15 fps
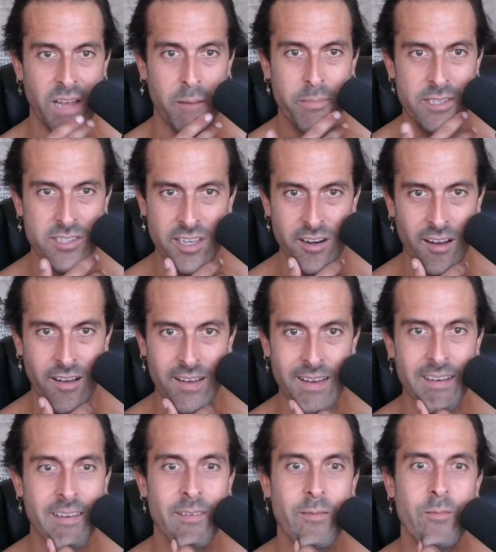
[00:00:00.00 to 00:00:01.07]
busy at all,
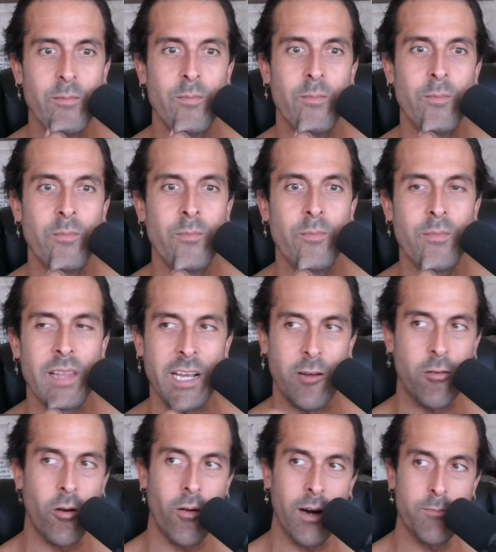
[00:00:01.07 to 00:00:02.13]
huh? Like,
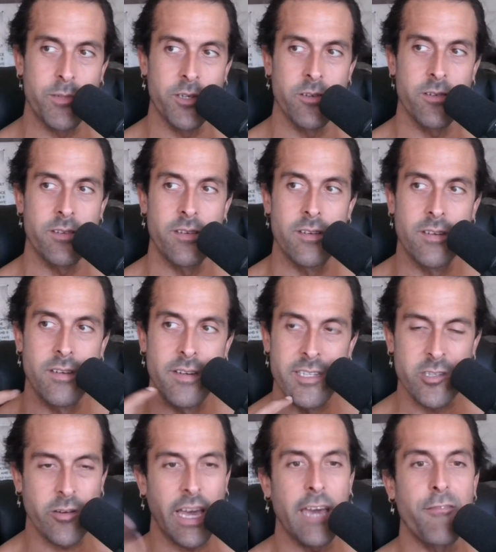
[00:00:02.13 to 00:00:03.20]
grow up, dude.
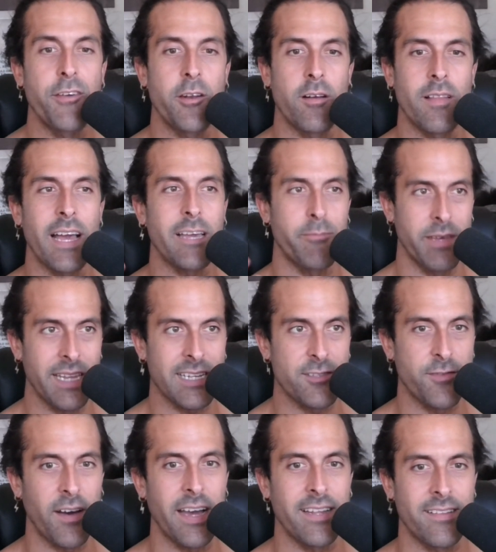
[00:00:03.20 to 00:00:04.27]
It's okay if you don't like me. That's
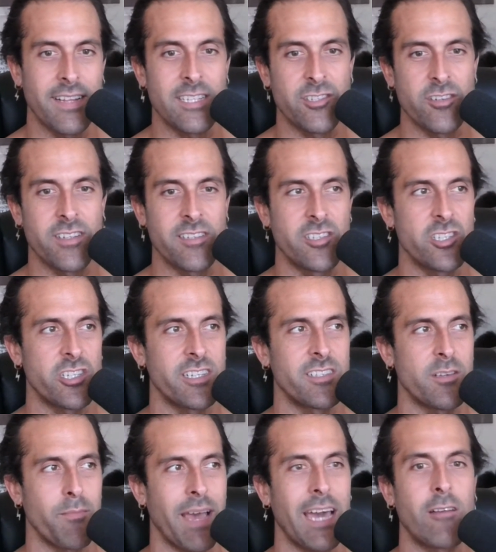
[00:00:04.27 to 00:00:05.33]
fine. That's your decision
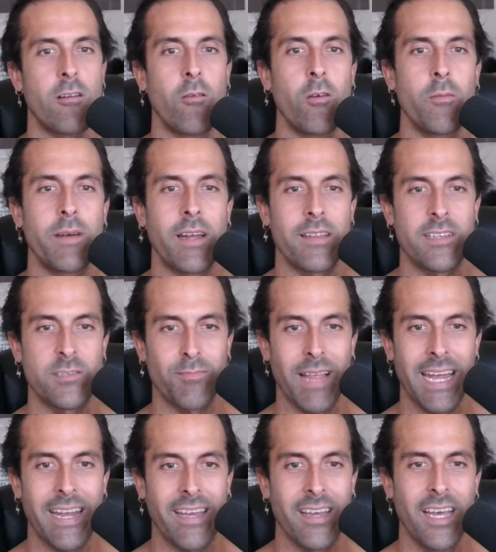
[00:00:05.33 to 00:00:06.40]
as a man or a woman on this
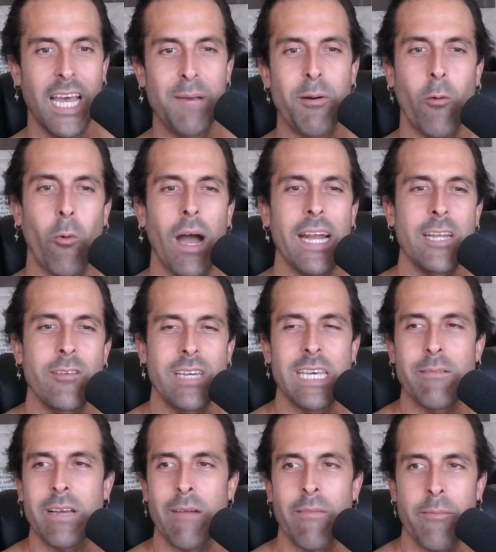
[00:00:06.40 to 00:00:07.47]
planet. But why do you
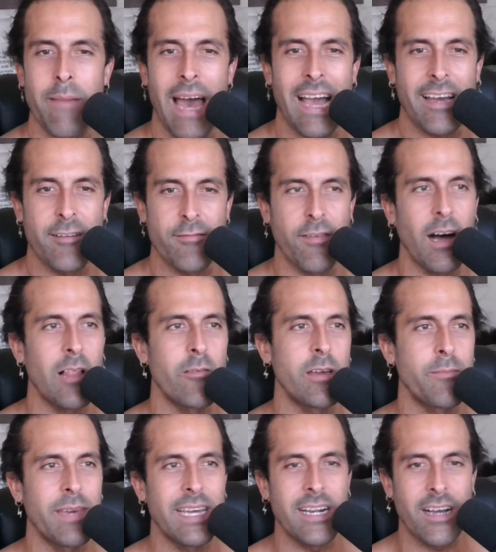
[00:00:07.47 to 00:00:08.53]
keep coming back and
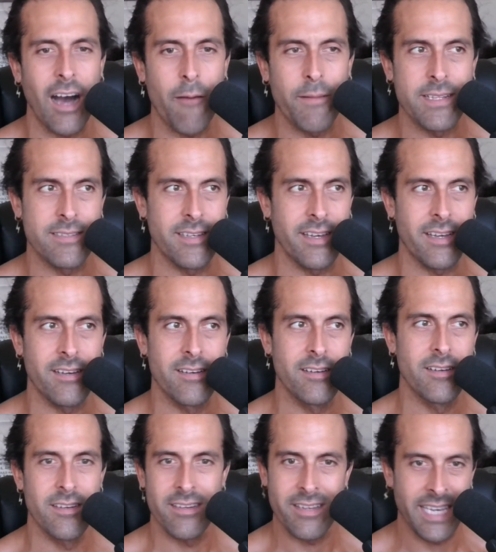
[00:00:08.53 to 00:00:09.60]
following me and commenting?
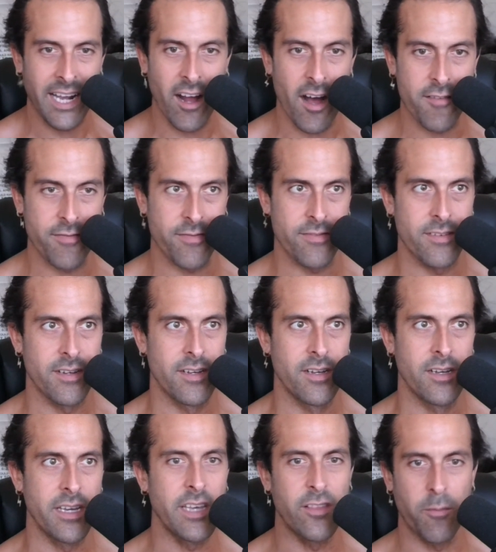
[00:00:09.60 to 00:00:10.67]
Get off.
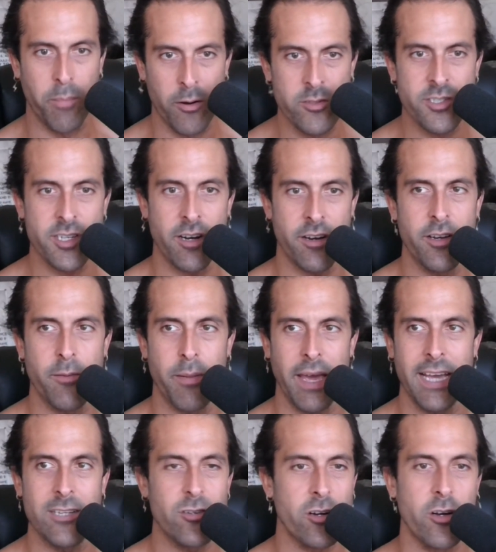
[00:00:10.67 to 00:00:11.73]
Either post it on your
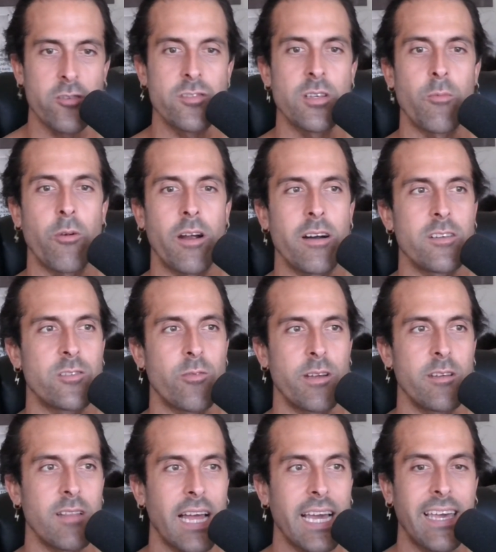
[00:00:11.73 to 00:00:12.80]
page or go somewhere else where
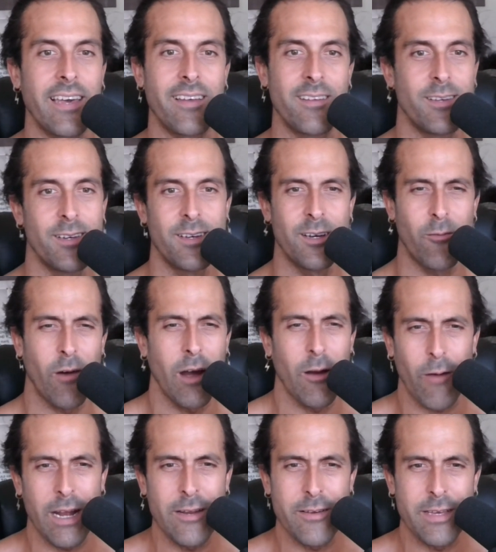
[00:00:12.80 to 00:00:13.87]
you like it.
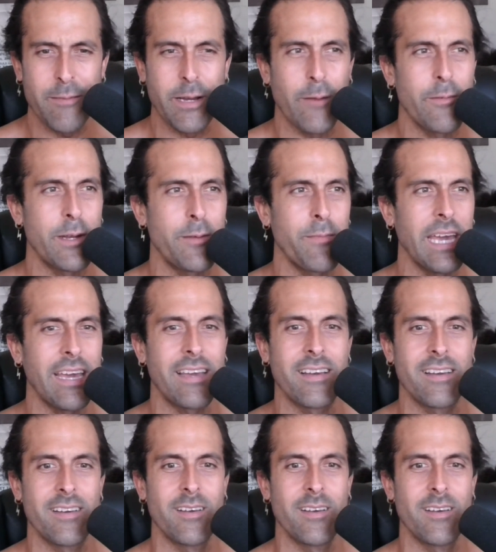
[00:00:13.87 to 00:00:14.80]
Why do you keep coming to me?